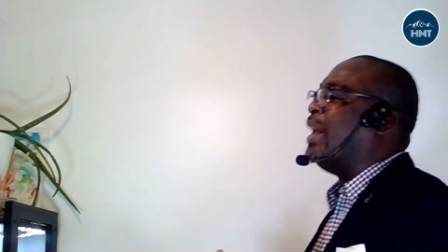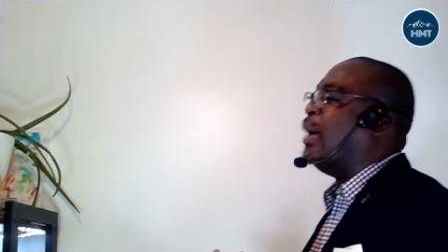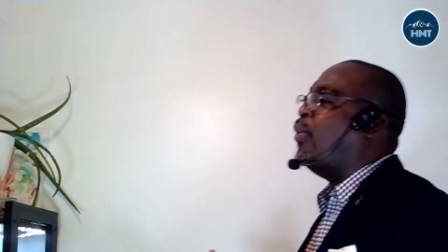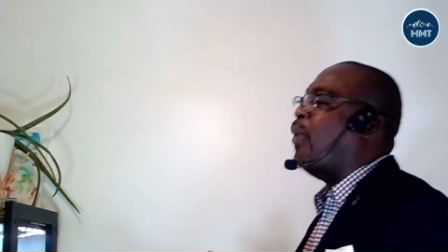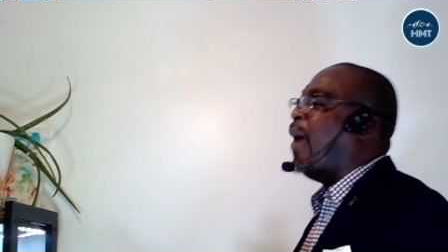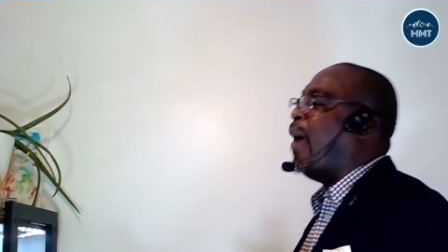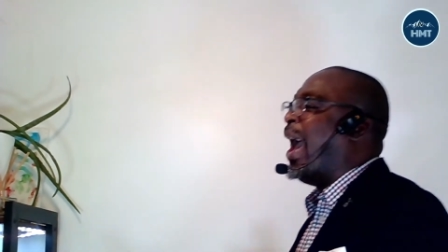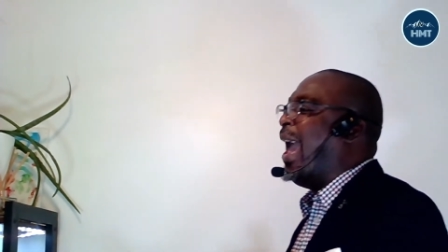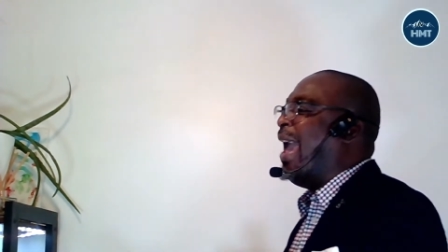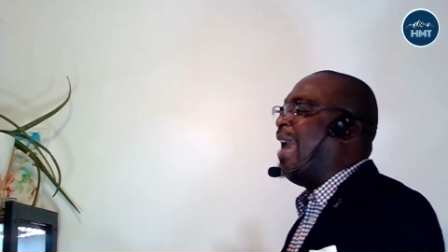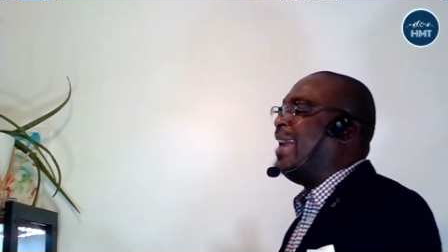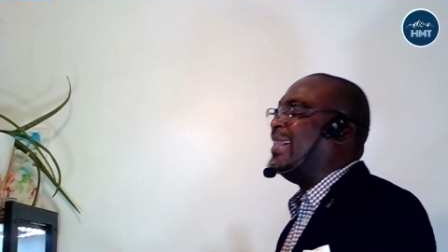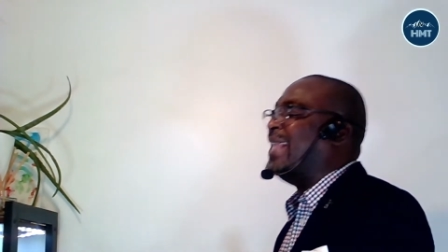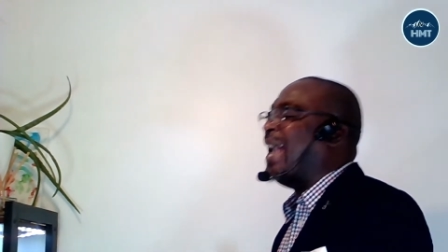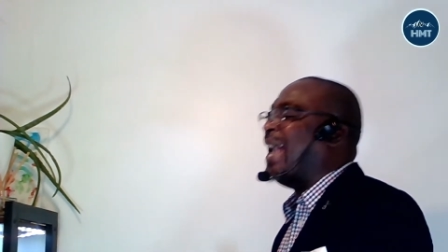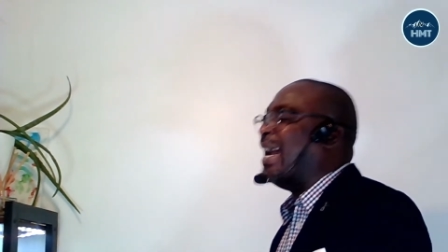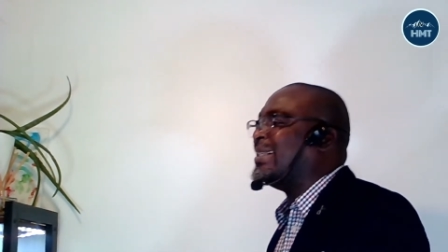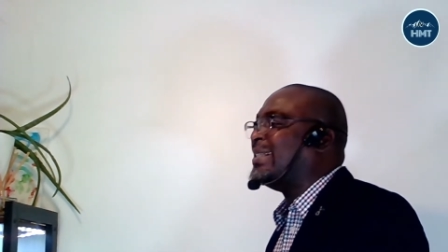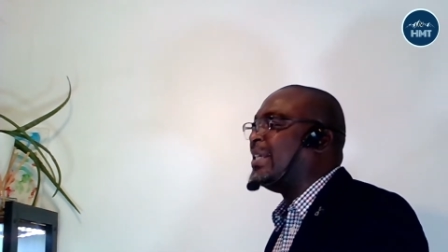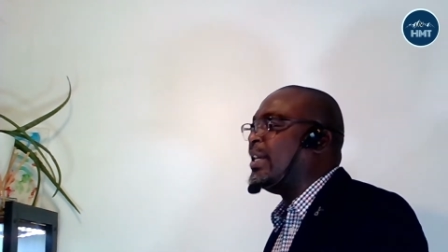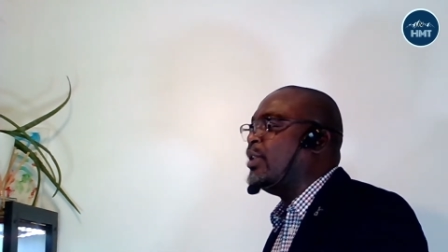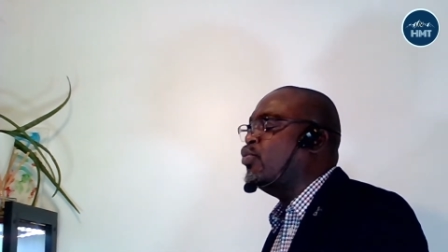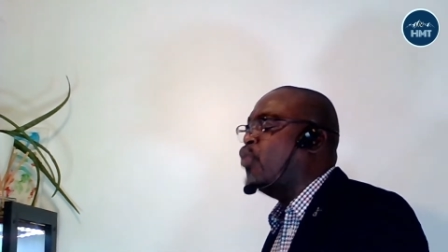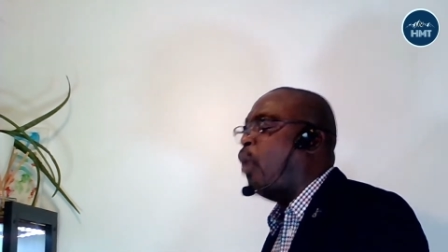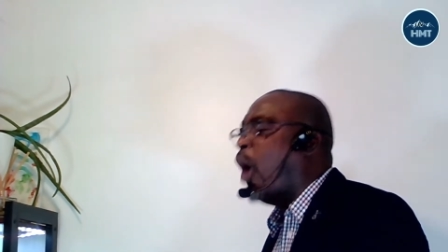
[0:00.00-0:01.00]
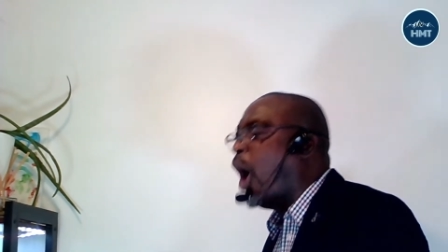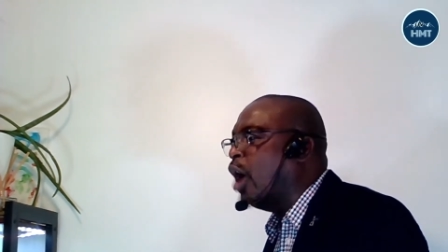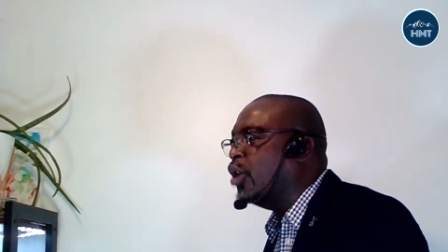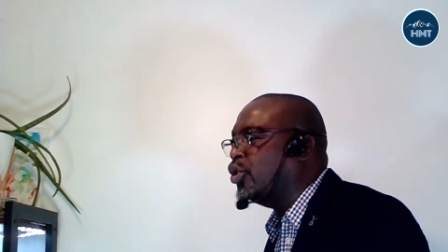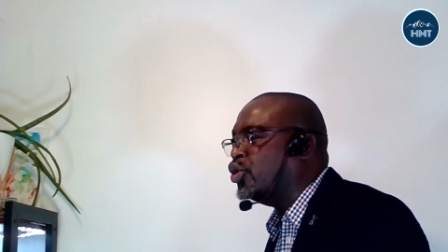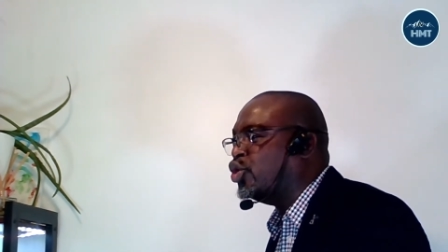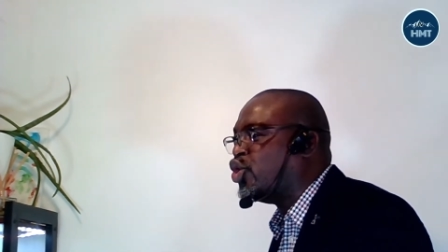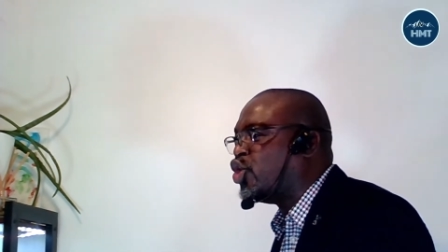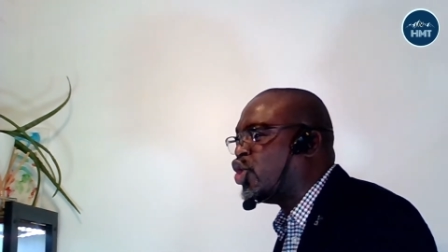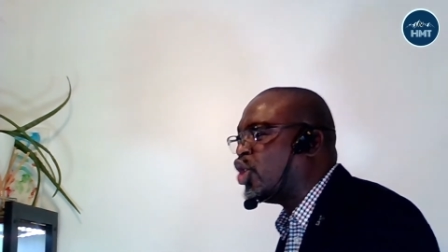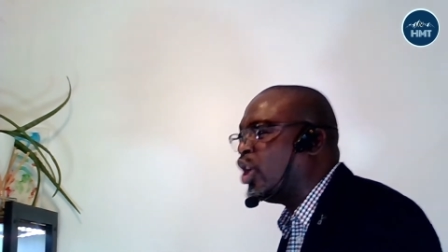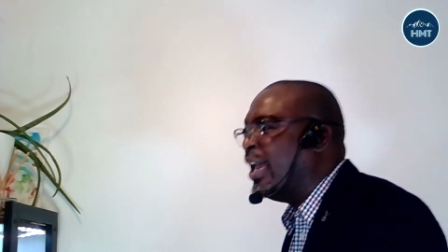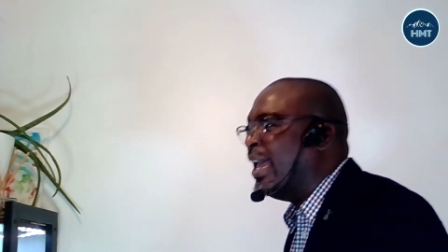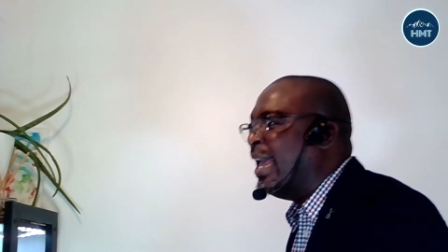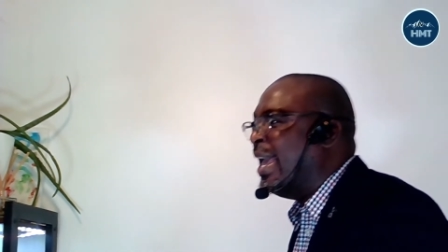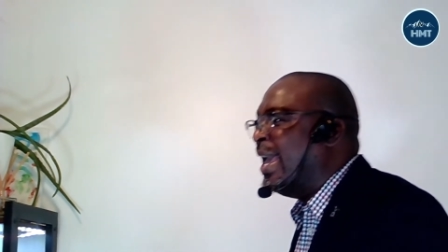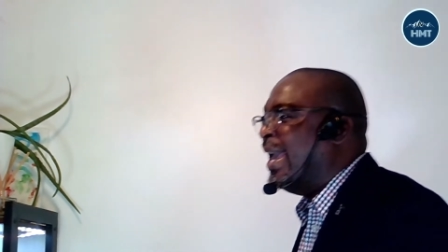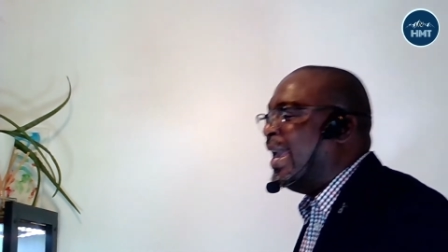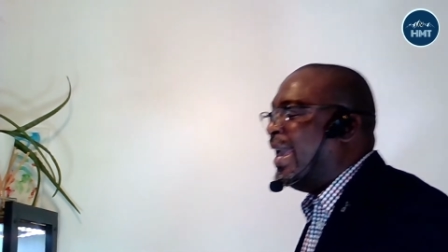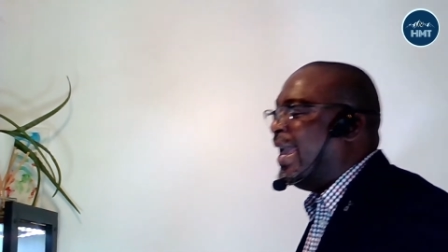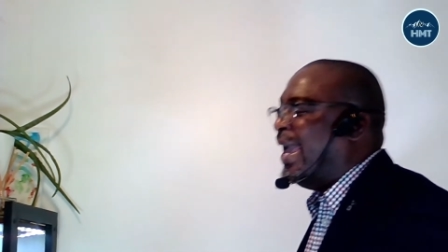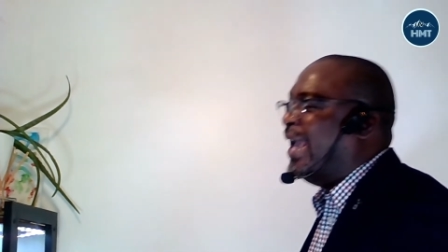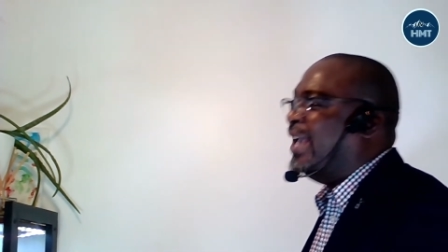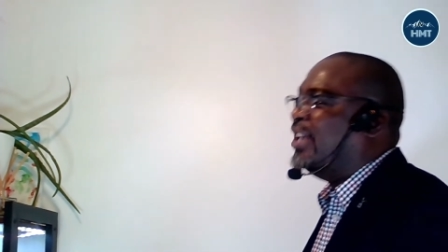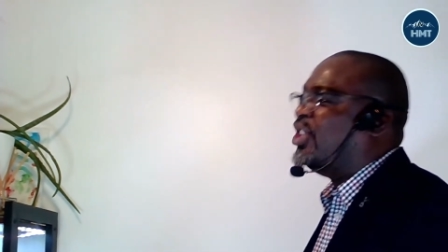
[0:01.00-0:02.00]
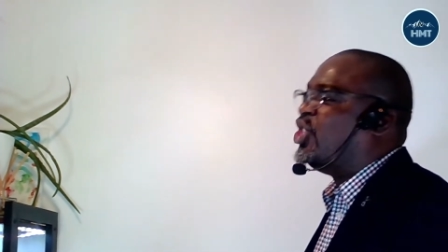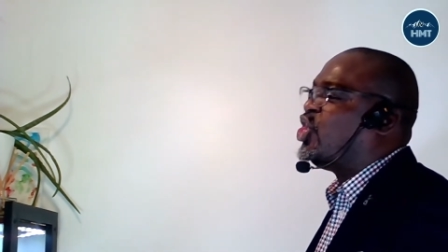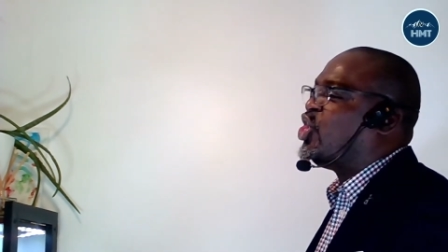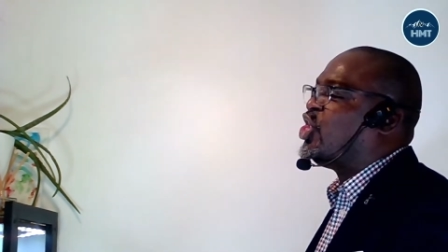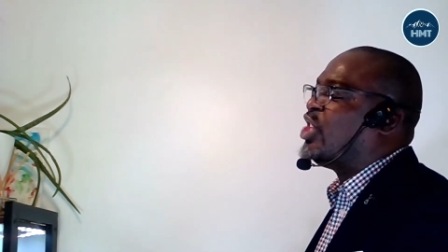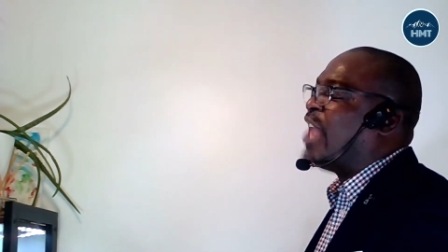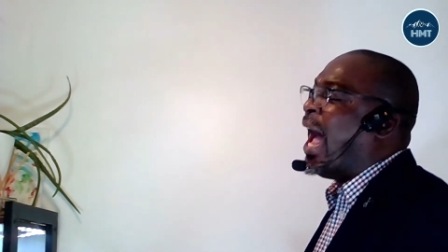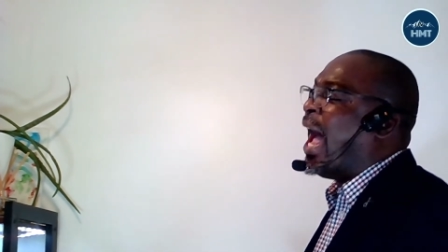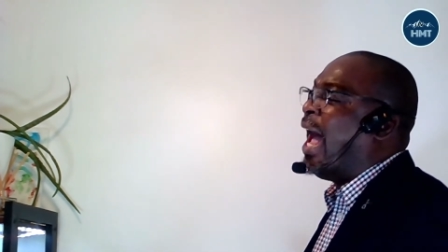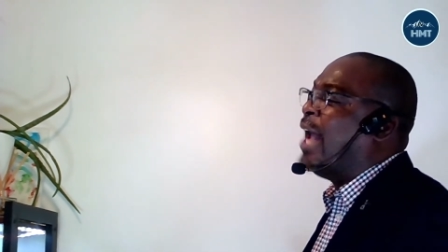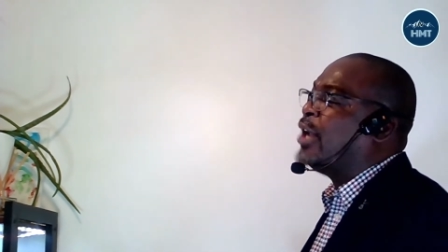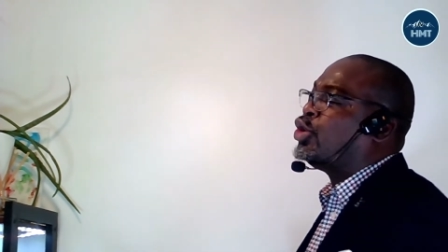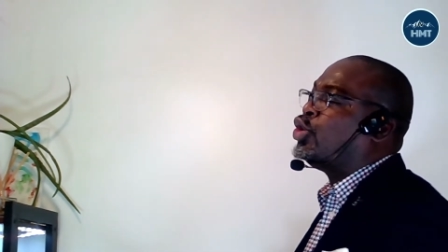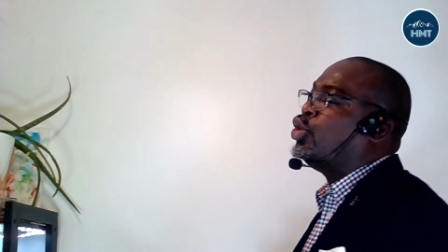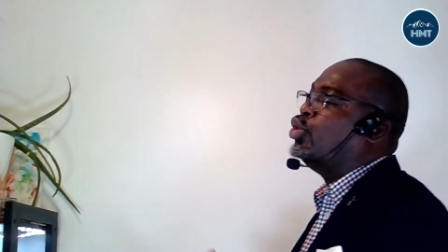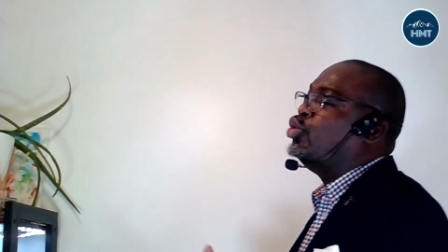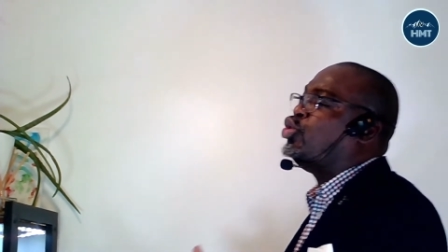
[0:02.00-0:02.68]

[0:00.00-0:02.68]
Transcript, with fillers: the way that he wants, he start to